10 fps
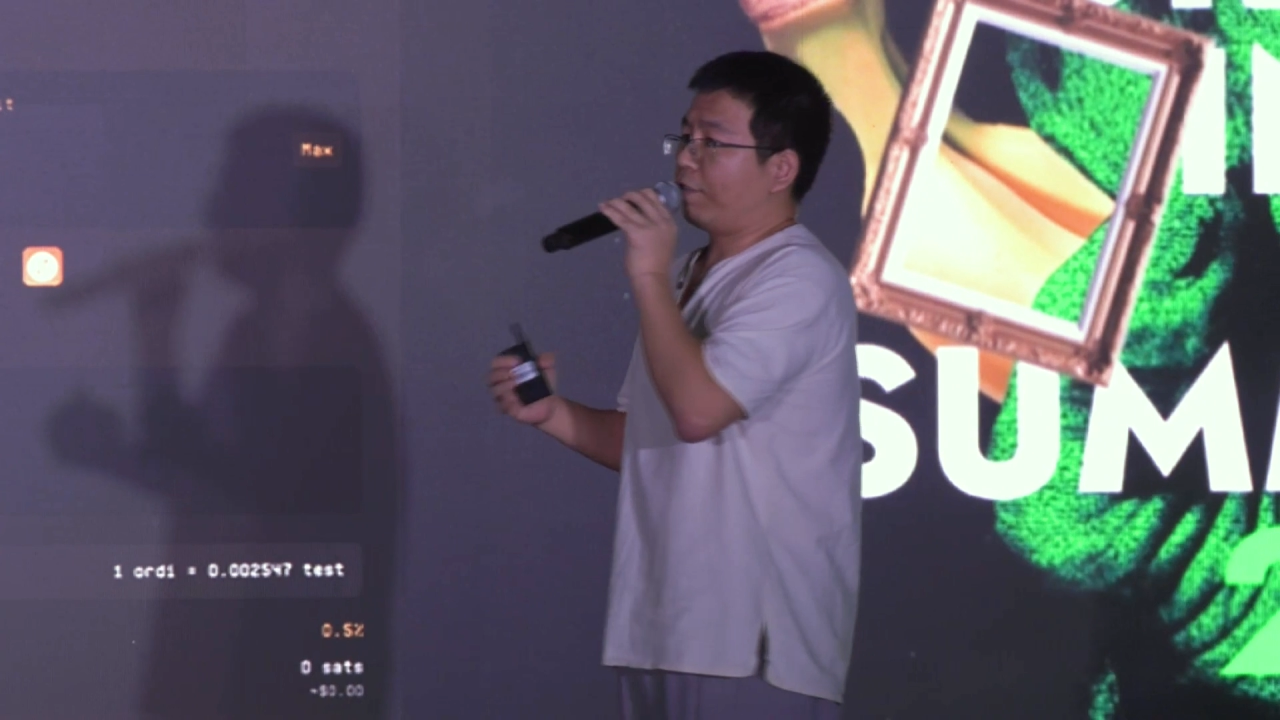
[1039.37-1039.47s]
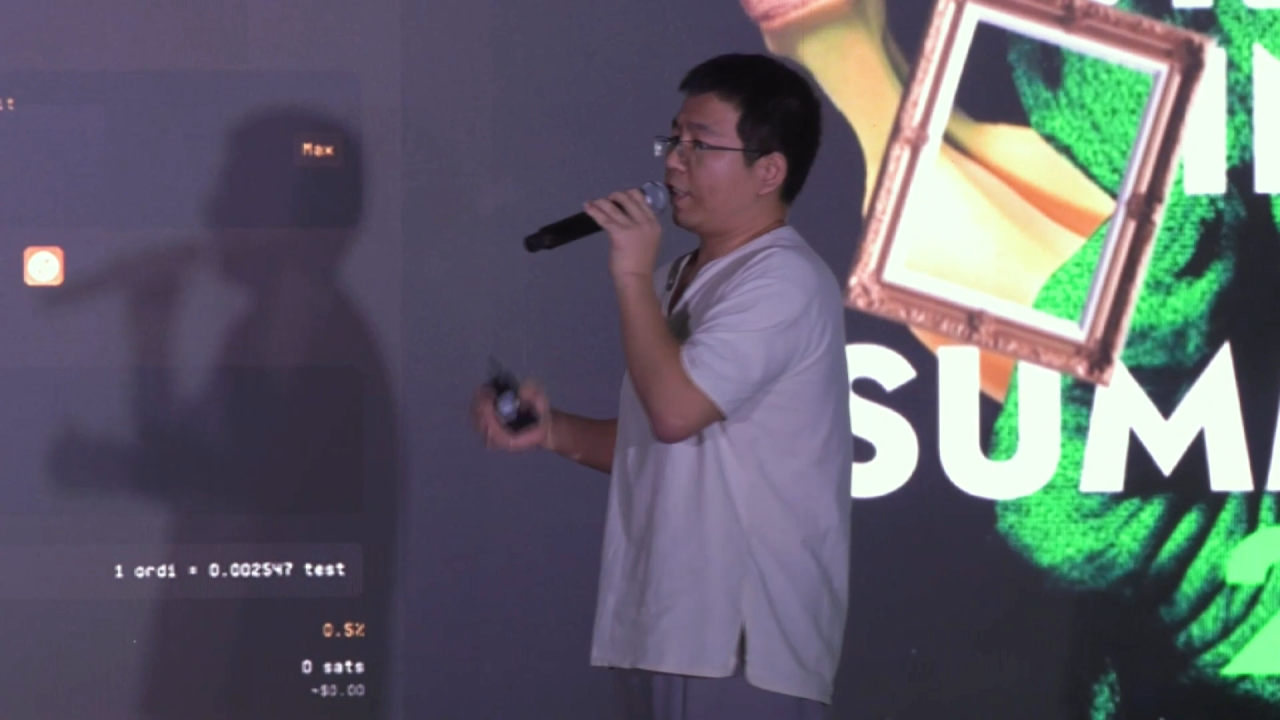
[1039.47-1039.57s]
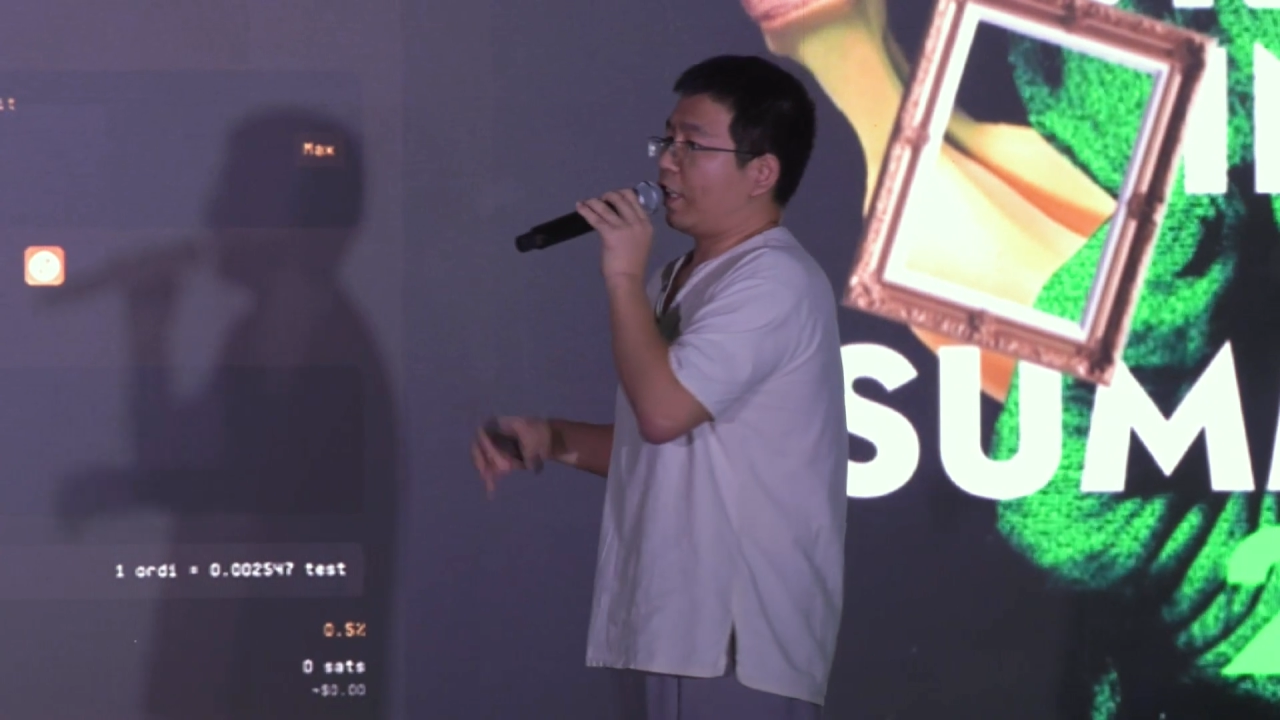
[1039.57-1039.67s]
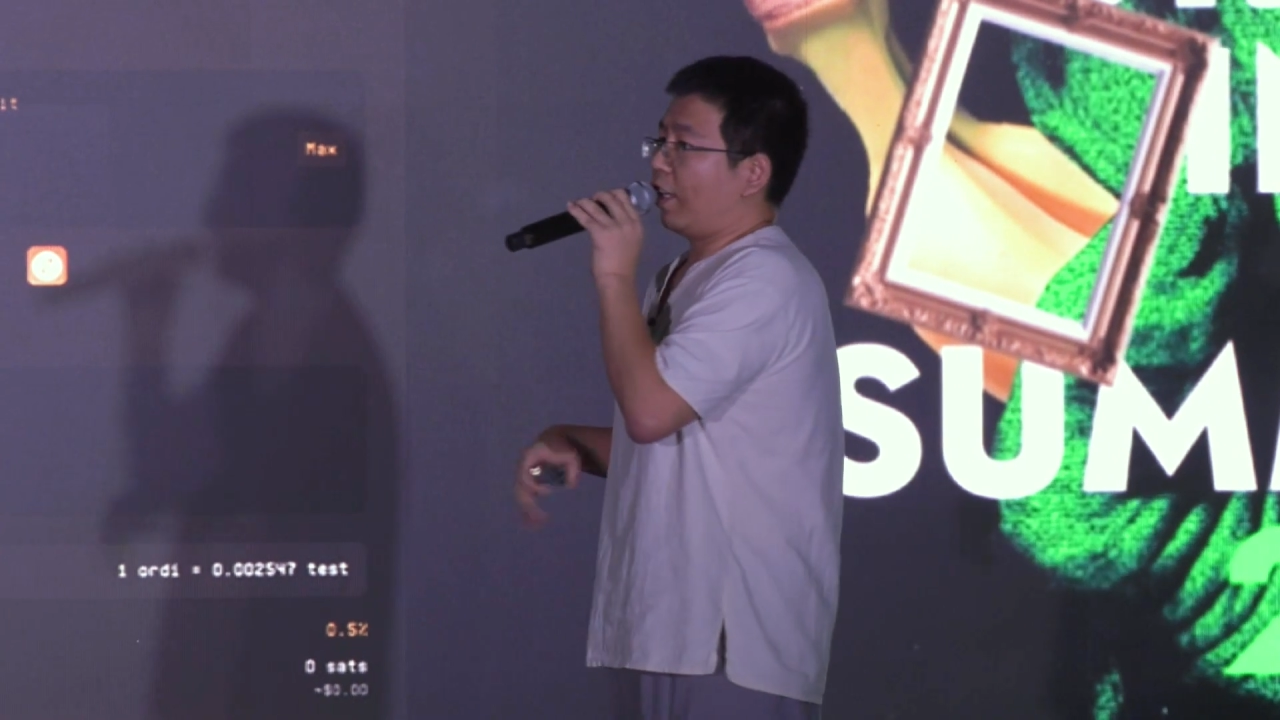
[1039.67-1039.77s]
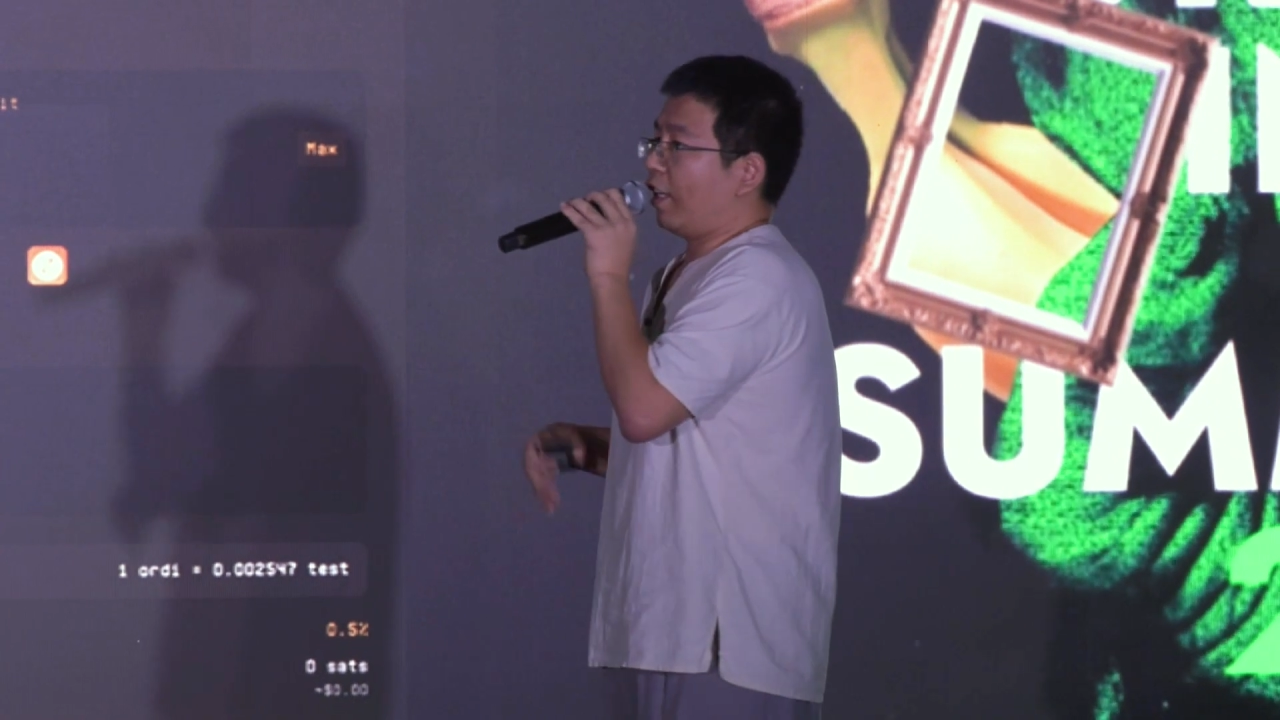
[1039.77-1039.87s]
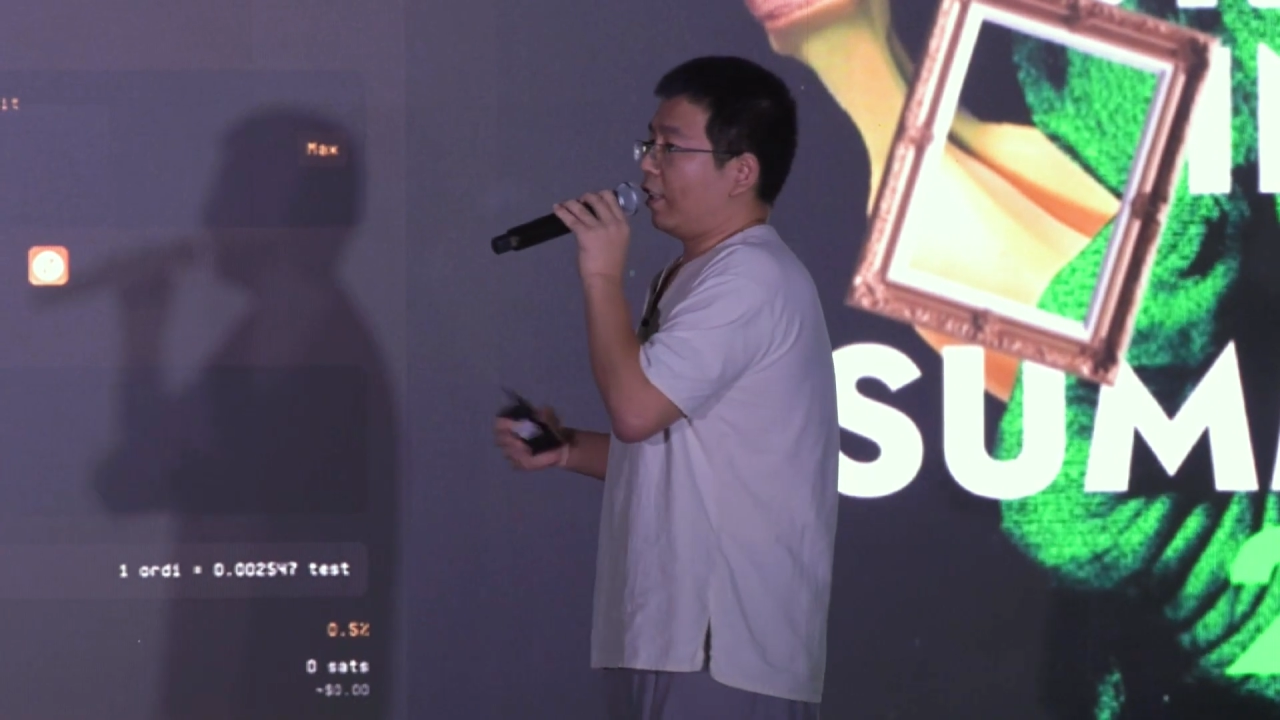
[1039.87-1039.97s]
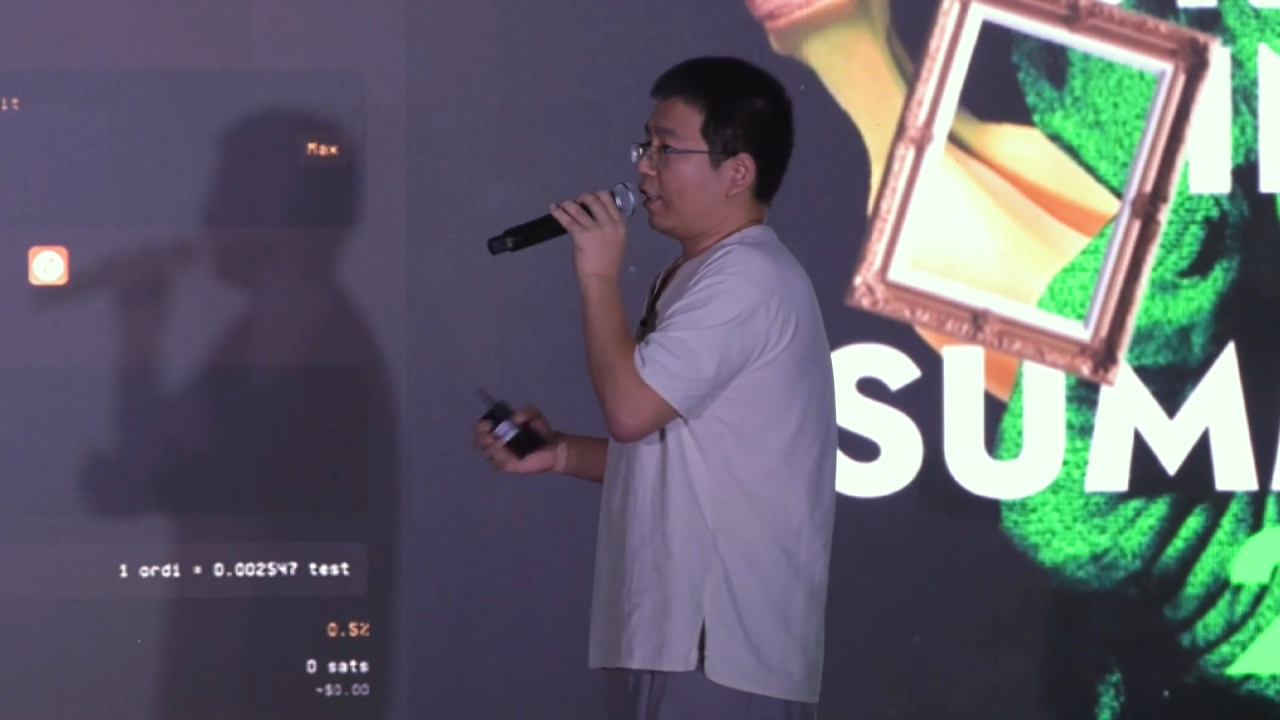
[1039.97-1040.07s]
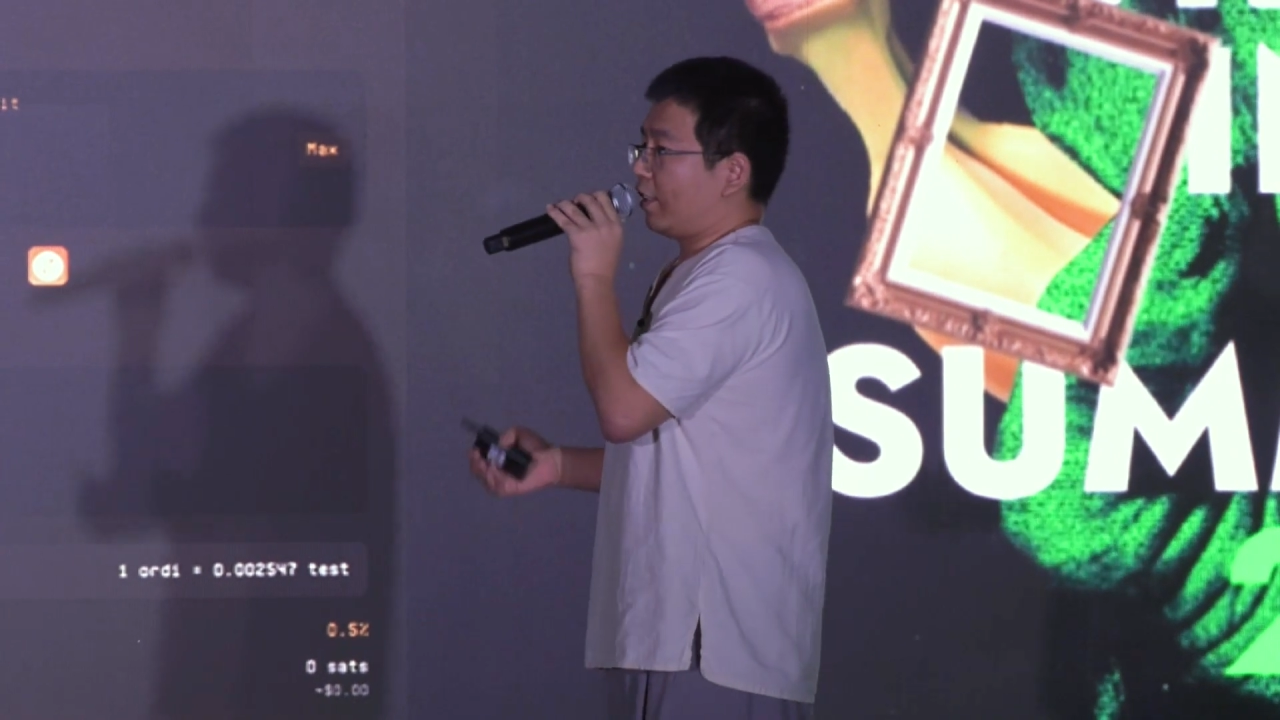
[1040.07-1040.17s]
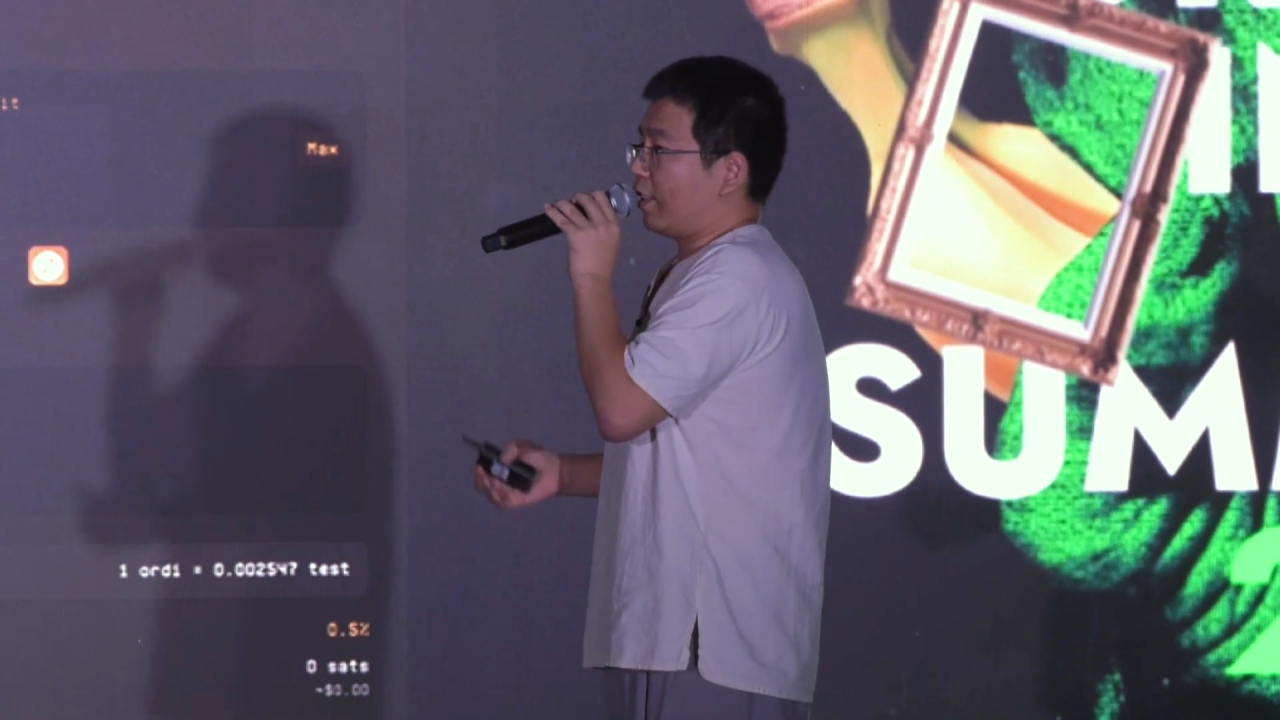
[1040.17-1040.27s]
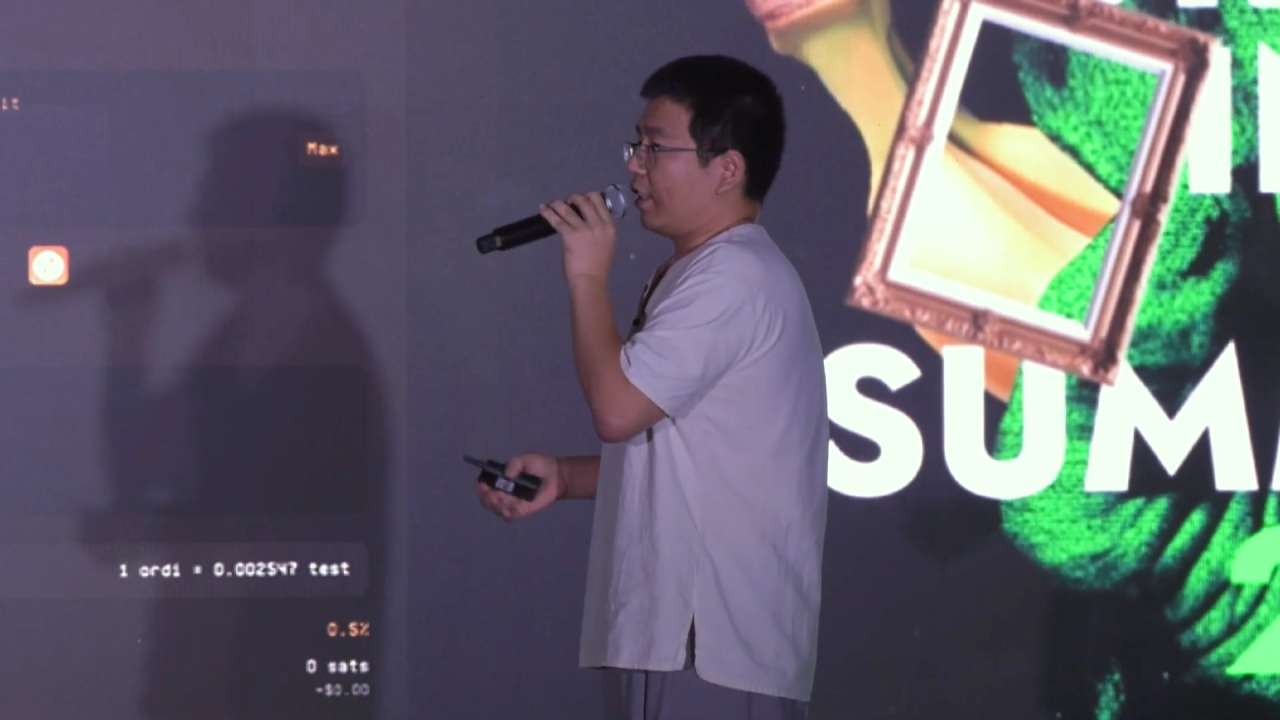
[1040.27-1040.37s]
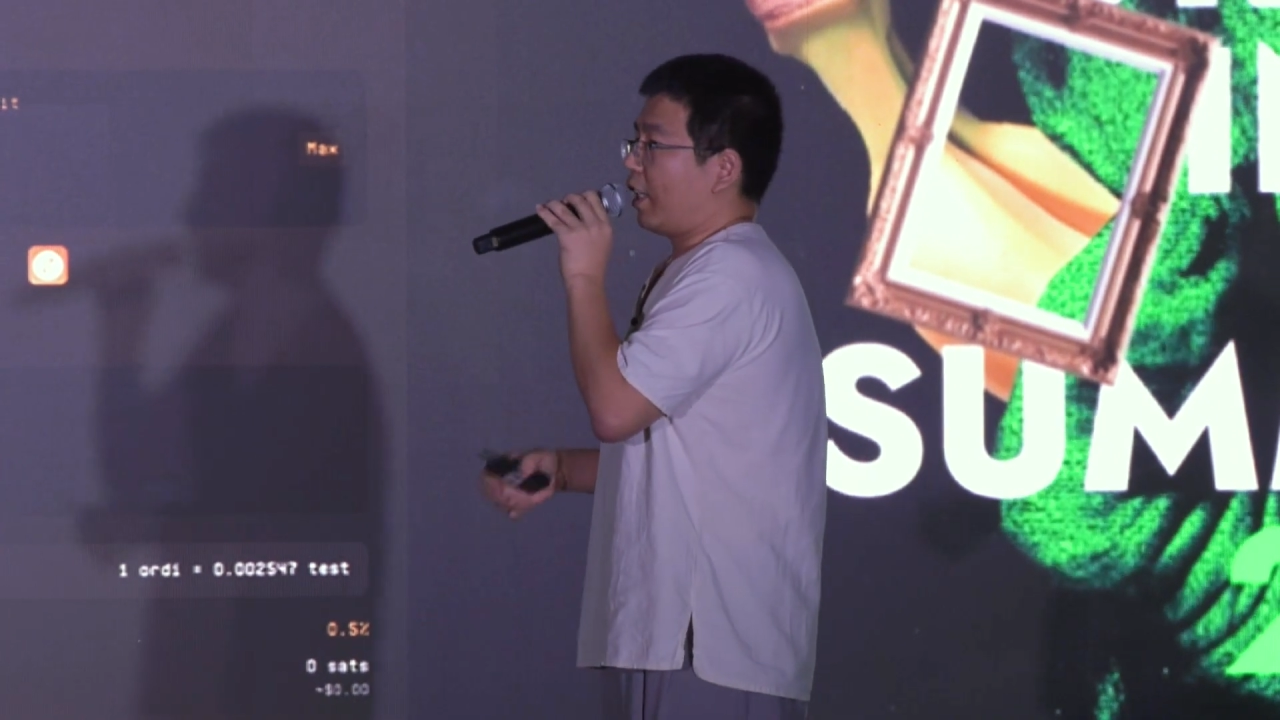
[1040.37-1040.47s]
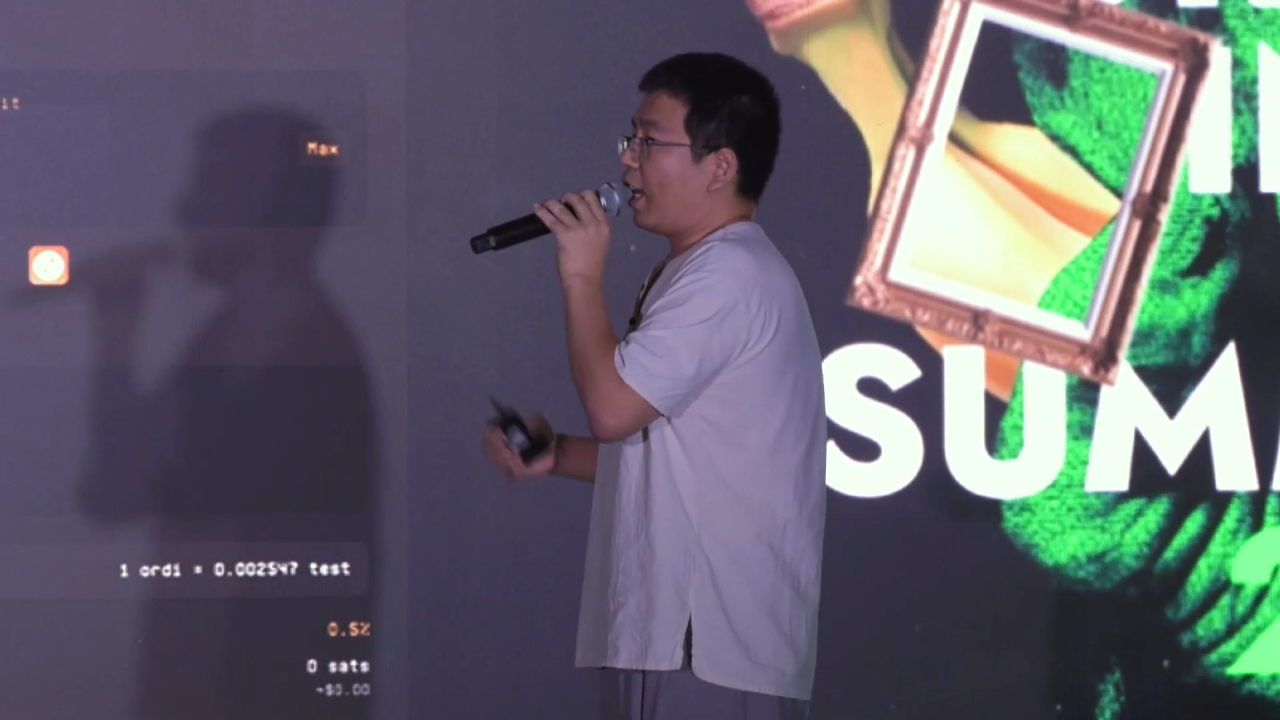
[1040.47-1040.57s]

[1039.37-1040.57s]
there